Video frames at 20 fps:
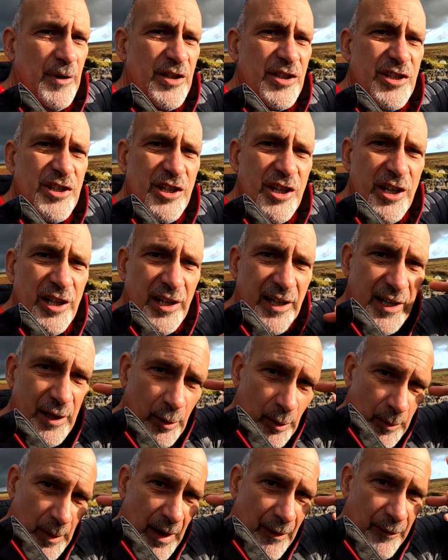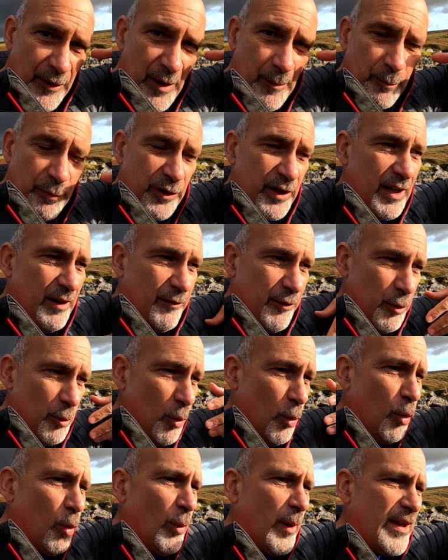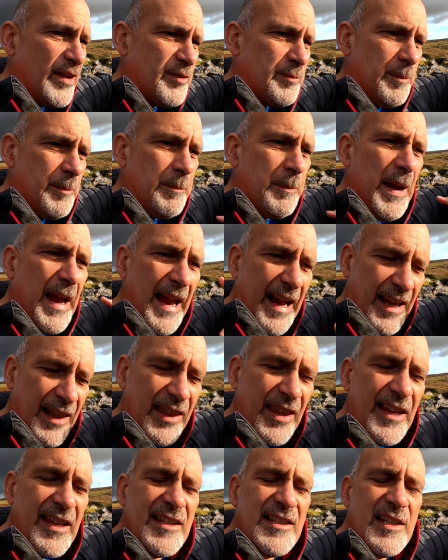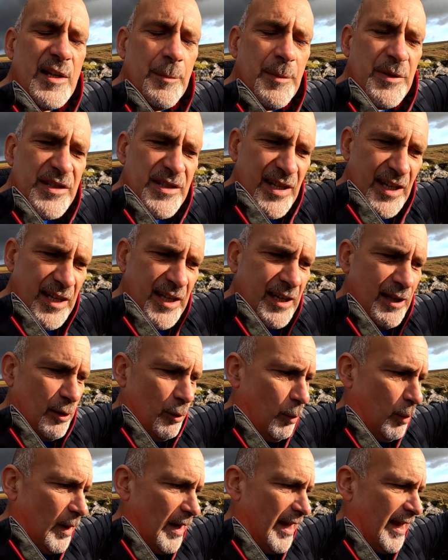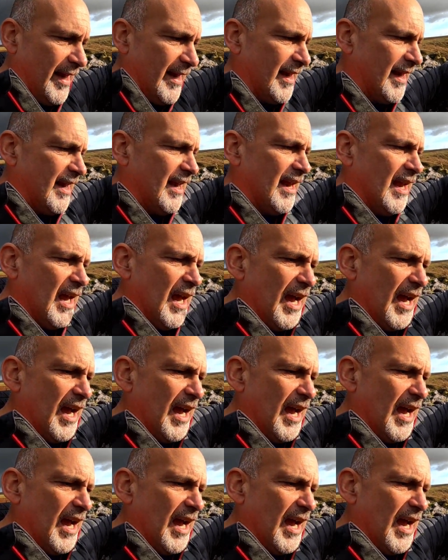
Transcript: But certainly it will have an imprint if you always pack things in a particular way,